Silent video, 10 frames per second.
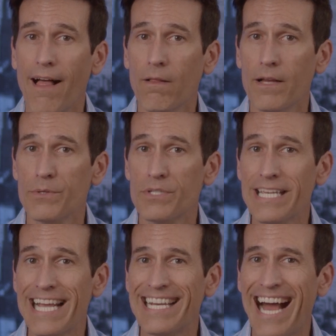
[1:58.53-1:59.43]

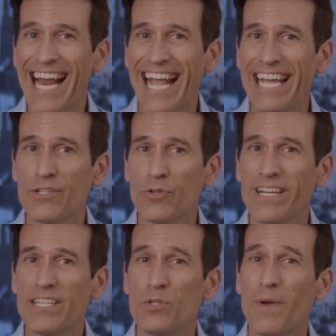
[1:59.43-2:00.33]
LLC and not enter
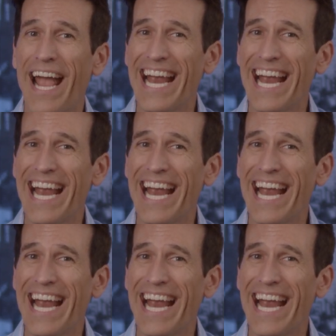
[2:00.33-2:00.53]
into